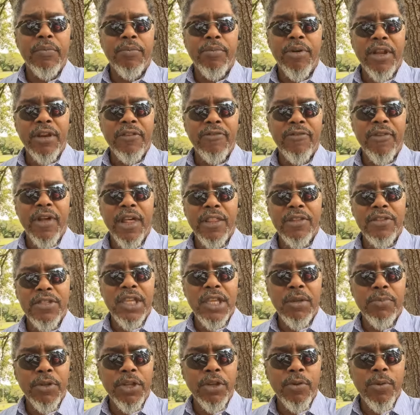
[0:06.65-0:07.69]
Pray the Father is
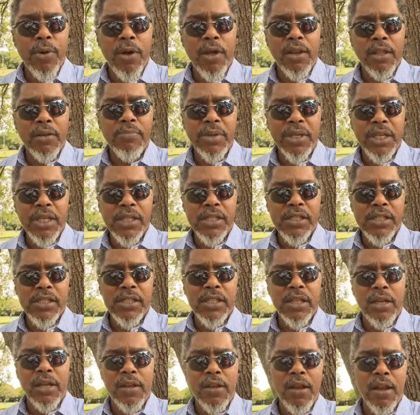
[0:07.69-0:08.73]
keeping you all in peace,
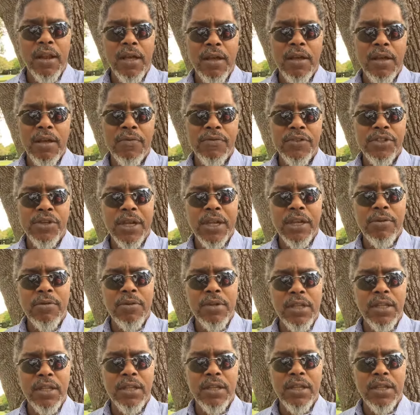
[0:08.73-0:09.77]
love,
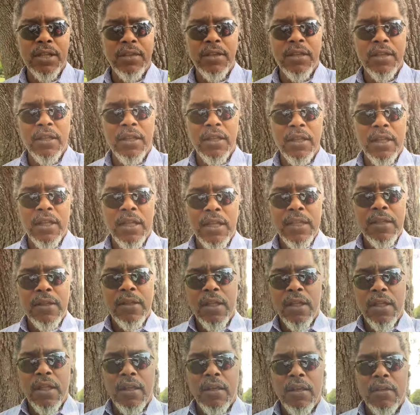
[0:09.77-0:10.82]
tranquility,
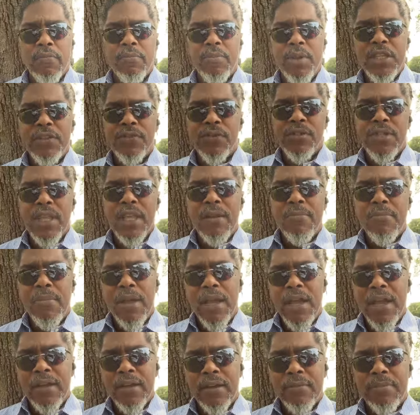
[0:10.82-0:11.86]
peaceful state of
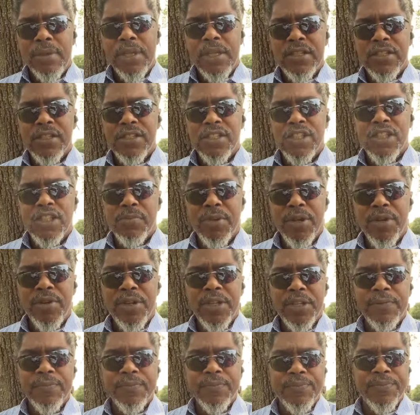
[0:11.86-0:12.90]
mind, and peace and
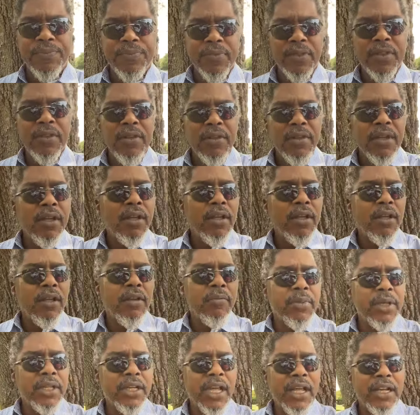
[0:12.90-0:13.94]
spirit.
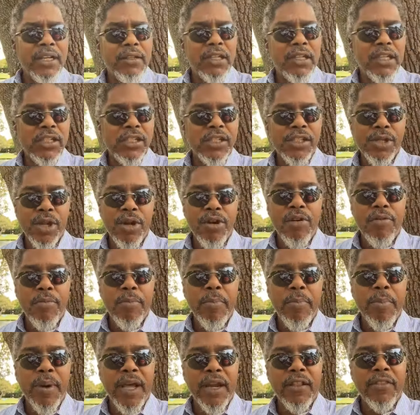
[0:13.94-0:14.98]
Be not
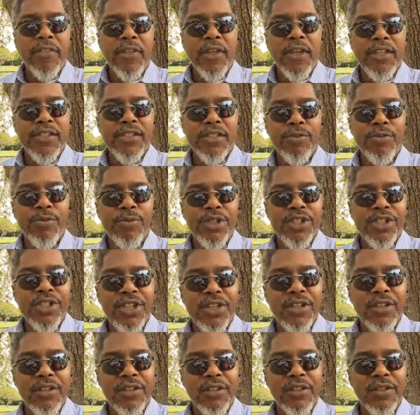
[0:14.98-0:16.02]
disturbed by the things in which
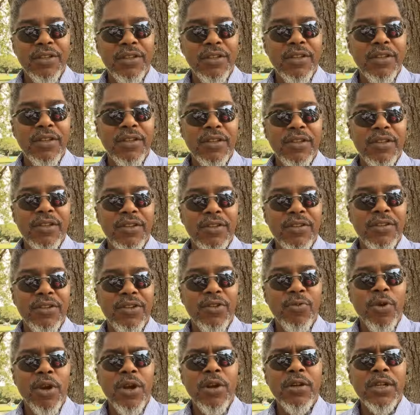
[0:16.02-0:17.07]

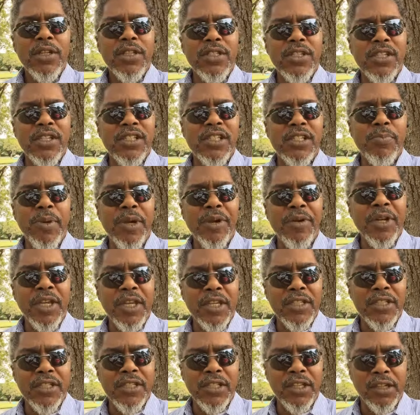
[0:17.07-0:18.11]
the world is
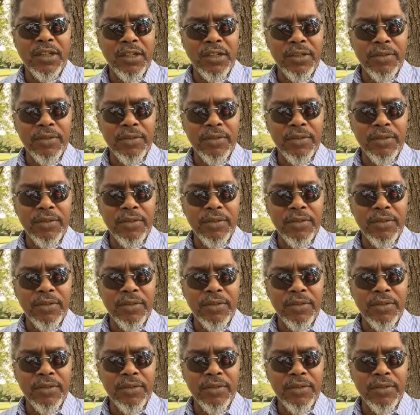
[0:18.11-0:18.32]
experiencing.